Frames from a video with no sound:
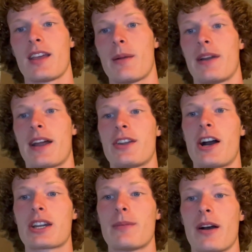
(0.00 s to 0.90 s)
My dad
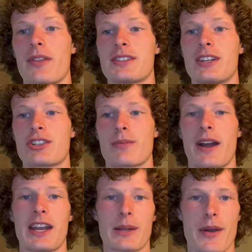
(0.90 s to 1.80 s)
talked about this dish,
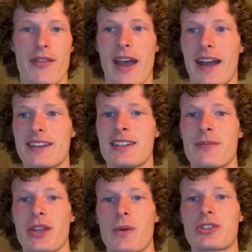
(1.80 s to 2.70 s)
reminding him of that,
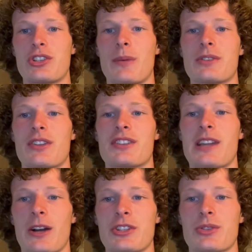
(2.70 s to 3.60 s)
which contributes to the
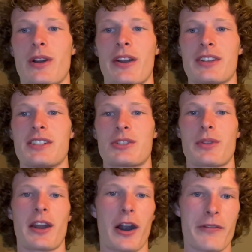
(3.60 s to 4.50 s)
nostalgia surrounding this dish
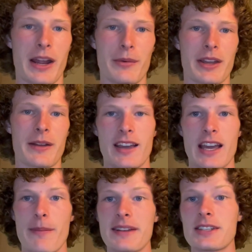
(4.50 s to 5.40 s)
within our family.
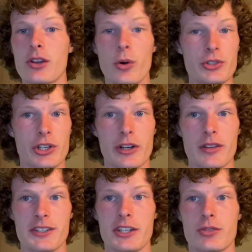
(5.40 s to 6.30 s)
In Mexican culture,
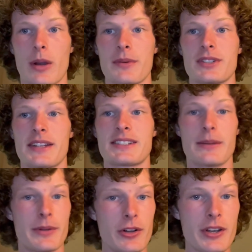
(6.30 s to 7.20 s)
this dish represents
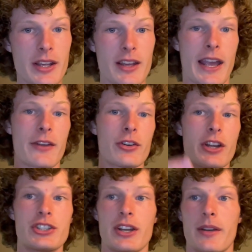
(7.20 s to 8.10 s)
stability and
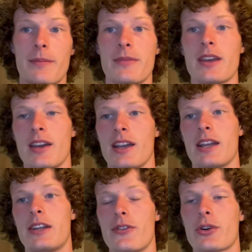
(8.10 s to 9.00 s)
tradition.
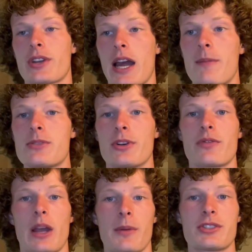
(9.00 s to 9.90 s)
In difficult times,
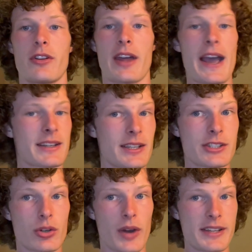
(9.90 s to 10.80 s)
most families still have
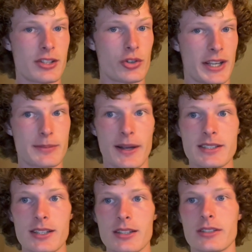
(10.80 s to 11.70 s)
access to rice and dried
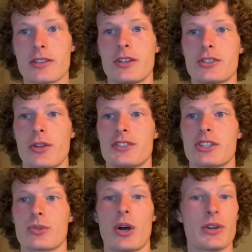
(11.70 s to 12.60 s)
spices, so this
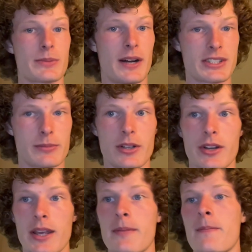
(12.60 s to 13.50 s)
dish was always a
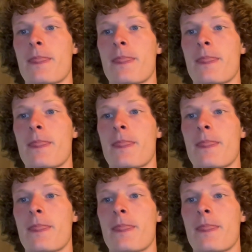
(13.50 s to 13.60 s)
possibility.